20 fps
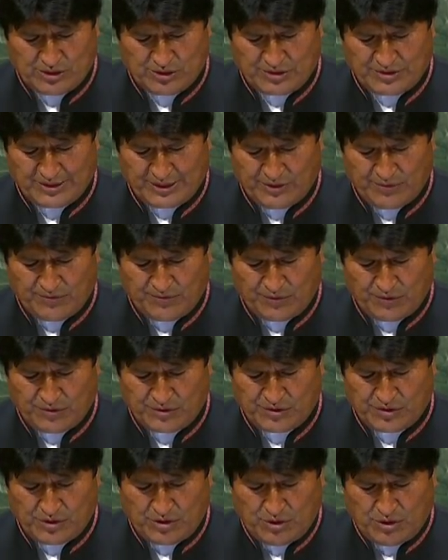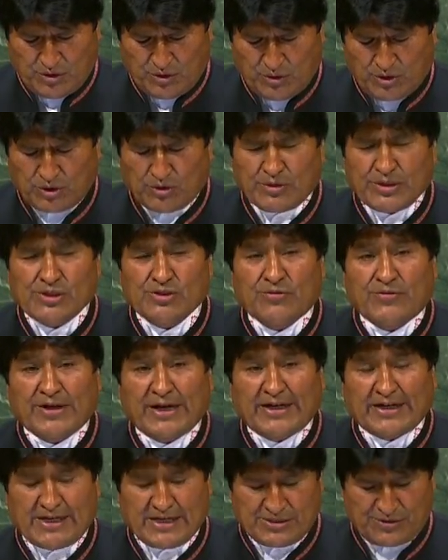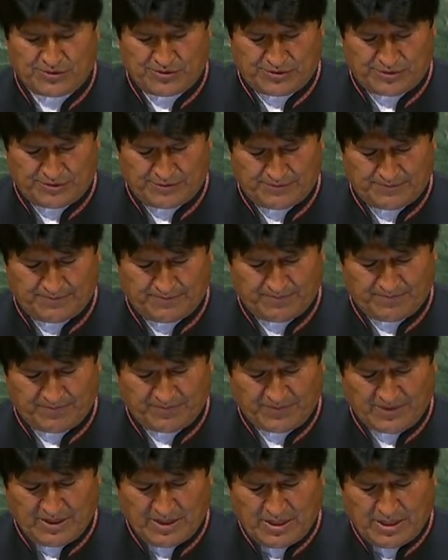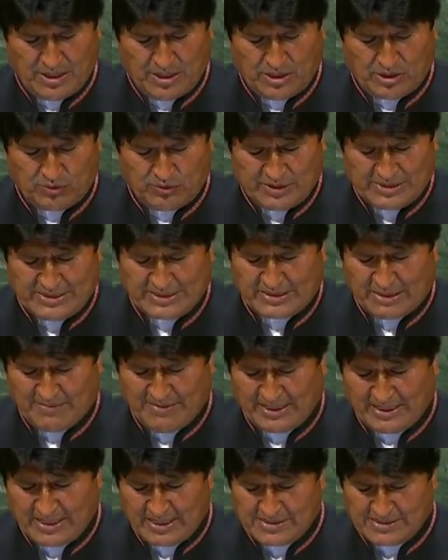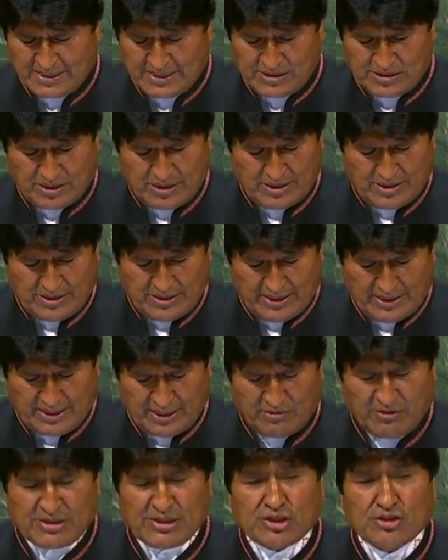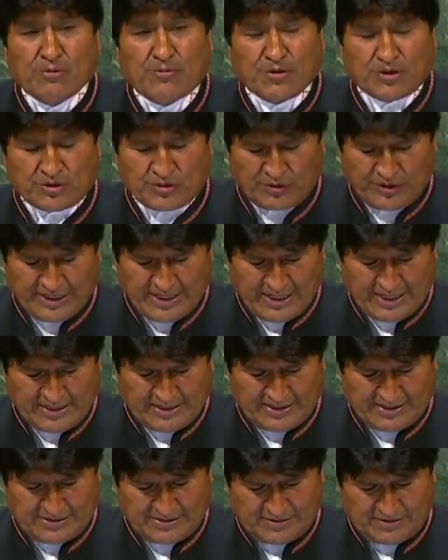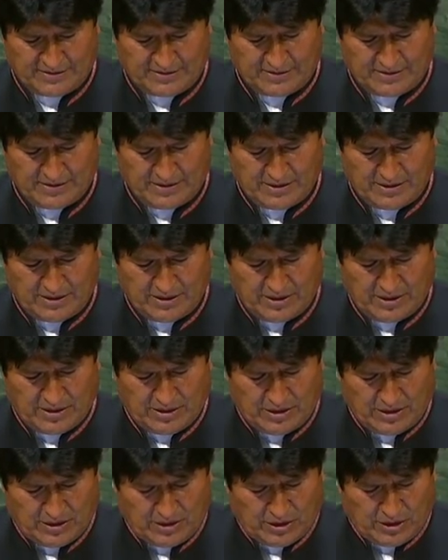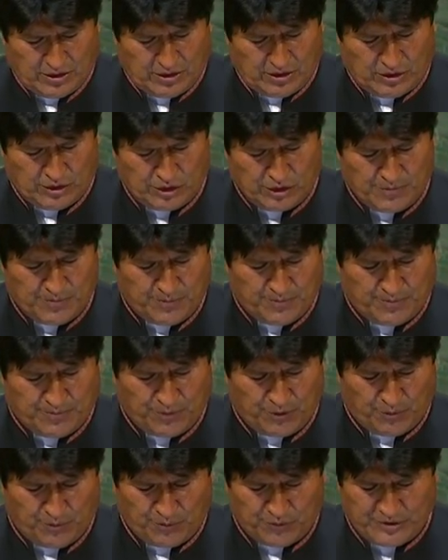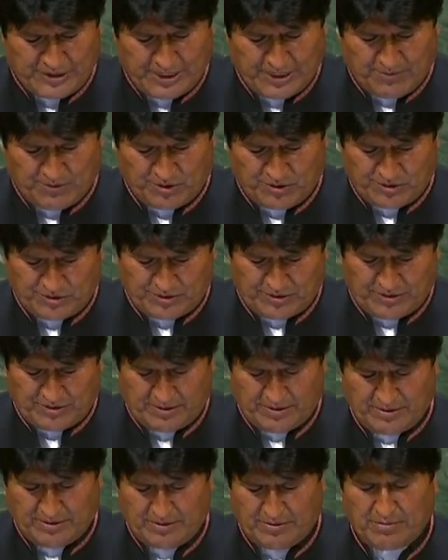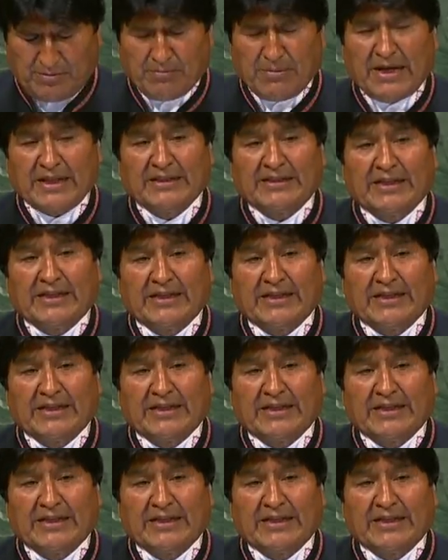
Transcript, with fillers: which we can now use to measure our triumphs and our failures, the threats and the opportunities.